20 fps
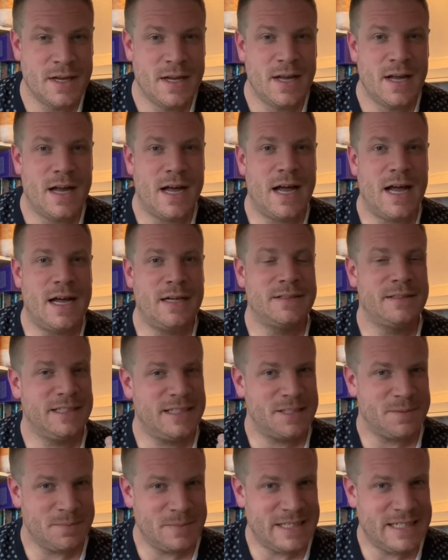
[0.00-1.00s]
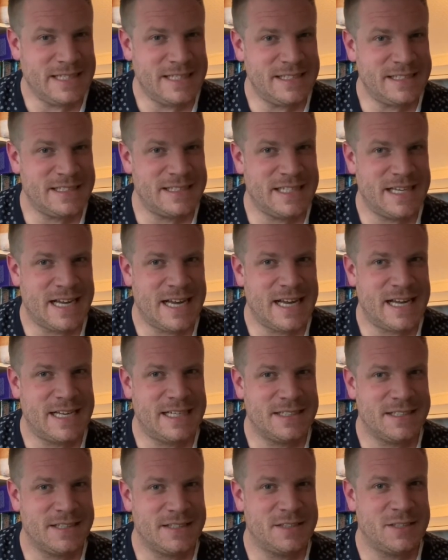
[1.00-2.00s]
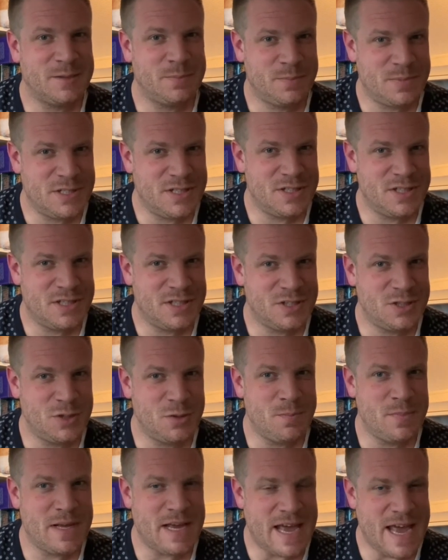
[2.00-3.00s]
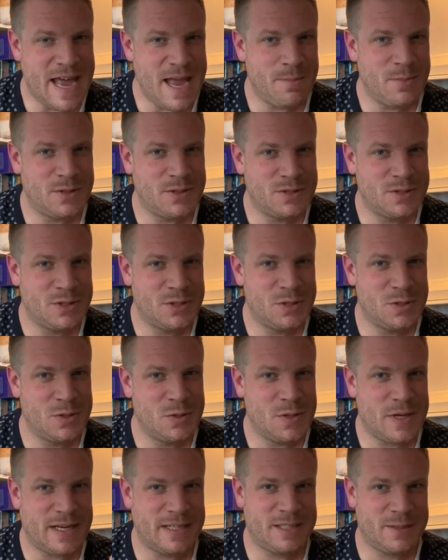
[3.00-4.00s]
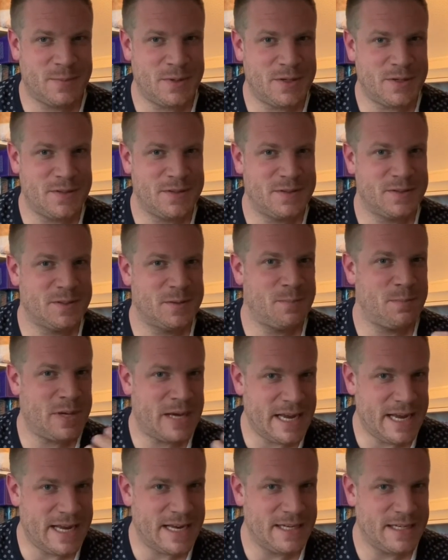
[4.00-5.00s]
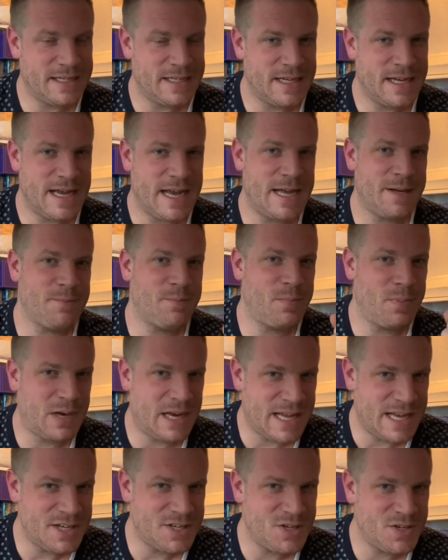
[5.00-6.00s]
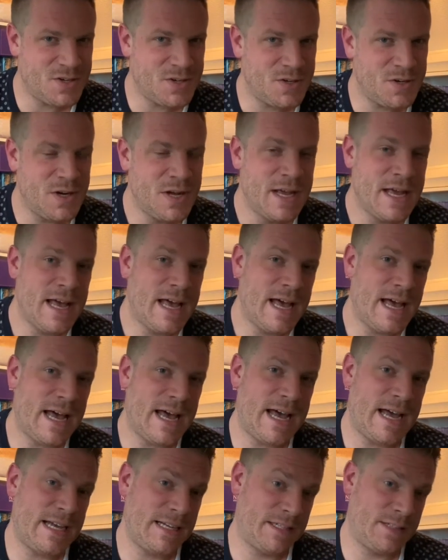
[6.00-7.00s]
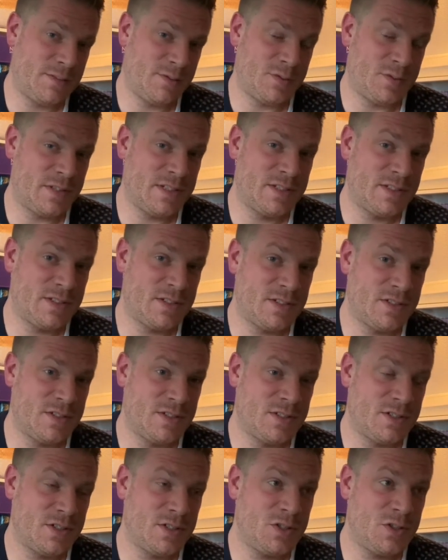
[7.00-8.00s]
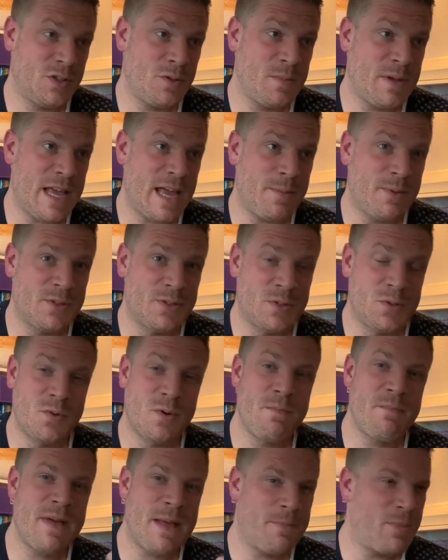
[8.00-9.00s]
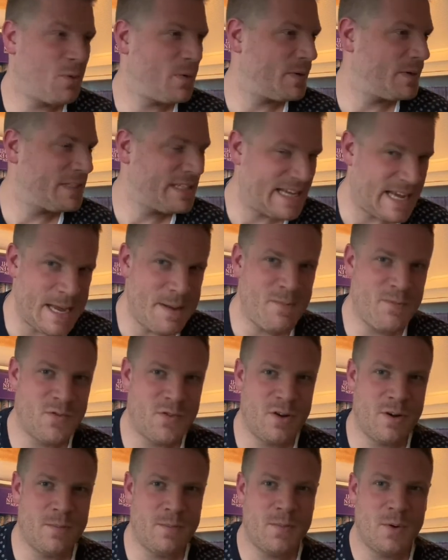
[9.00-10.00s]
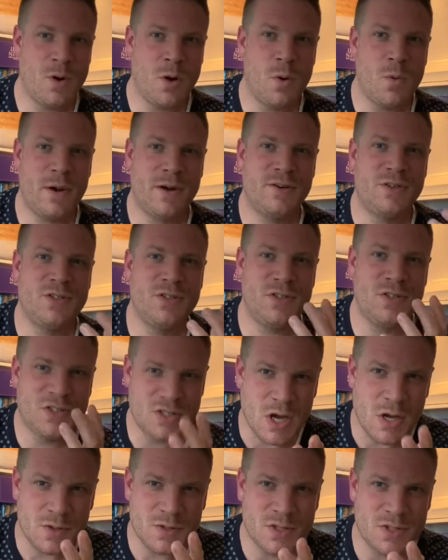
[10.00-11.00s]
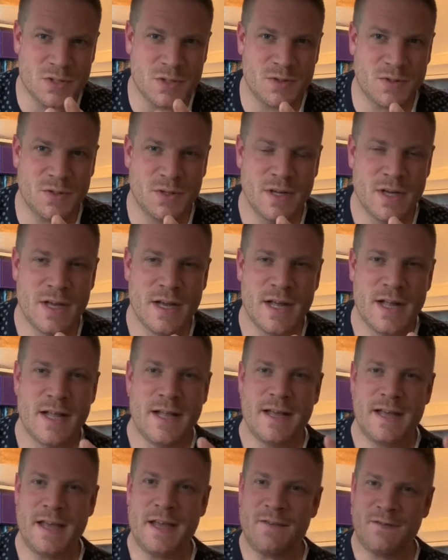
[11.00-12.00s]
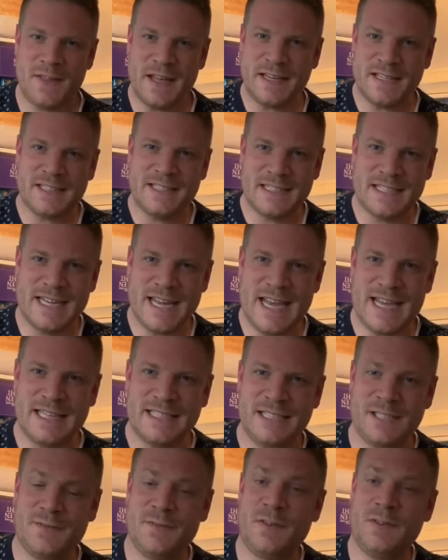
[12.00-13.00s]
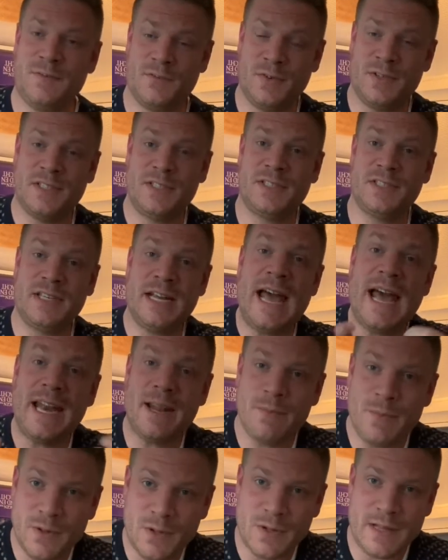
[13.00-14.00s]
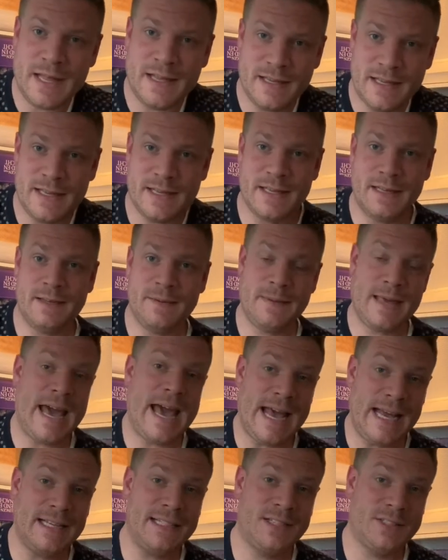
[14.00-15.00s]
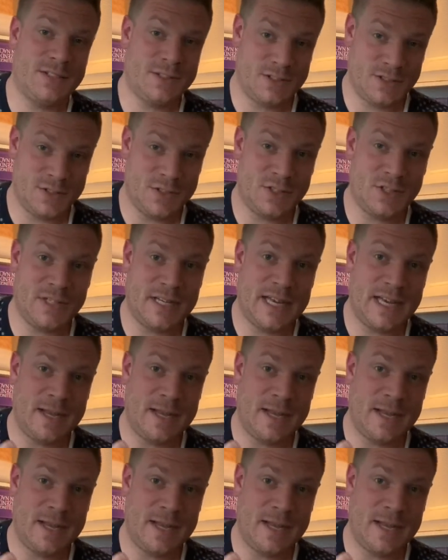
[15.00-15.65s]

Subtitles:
And this means that a species should be able to experience pain and pleasure, and, for instance, should be able to remember where it came from or where it should go to. If that is the case, if, for instance, an animal has such a